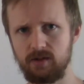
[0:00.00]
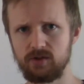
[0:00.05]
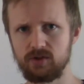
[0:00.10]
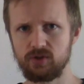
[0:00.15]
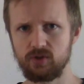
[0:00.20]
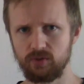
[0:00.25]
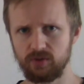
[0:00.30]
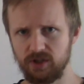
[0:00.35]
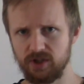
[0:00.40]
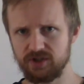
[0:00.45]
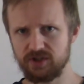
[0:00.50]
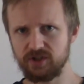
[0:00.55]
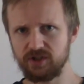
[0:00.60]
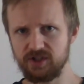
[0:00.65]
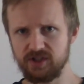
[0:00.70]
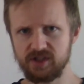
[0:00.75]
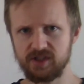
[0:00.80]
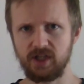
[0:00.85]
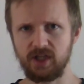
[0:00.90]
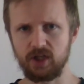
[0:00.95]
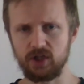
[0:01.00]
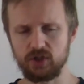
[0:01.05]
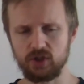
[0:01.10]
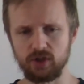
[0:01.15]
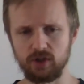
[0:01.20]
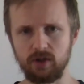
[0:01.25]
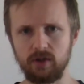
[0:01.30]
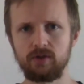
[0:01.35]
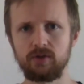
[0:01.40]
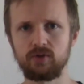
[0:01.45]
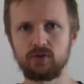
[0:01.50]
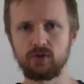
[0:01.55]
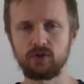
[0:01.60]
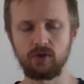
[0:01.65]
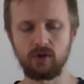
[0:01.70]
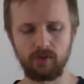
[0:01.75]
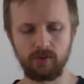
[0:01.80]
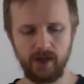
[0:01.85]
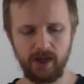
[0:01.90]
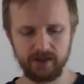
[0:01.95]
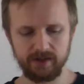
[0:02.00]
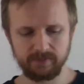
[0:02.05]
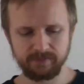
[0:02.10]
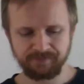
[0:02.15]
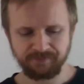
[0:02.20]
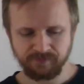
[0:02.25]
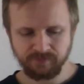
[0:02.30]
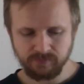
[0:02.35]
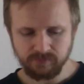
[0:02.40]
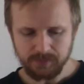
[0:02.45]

So there's a distinction. You should know that.